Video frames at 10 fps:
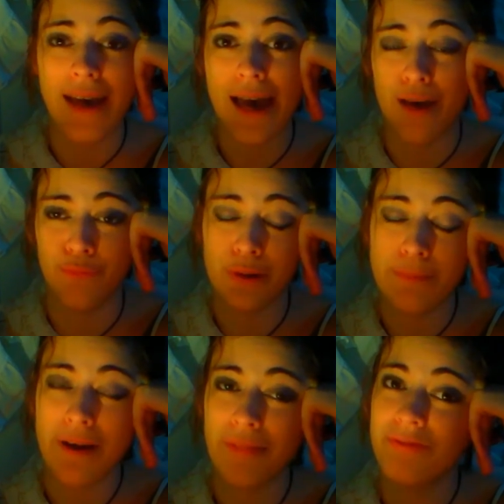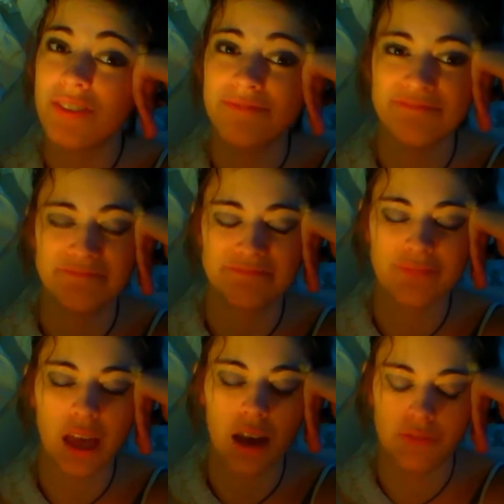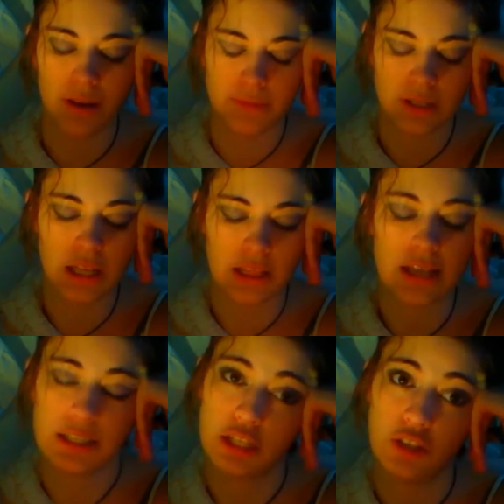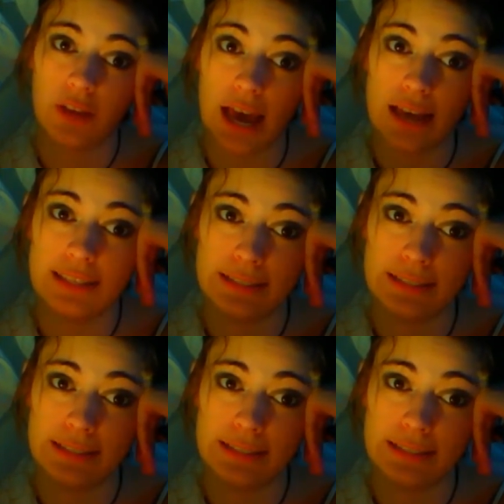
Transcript: Every month I flip it and there's a new cat.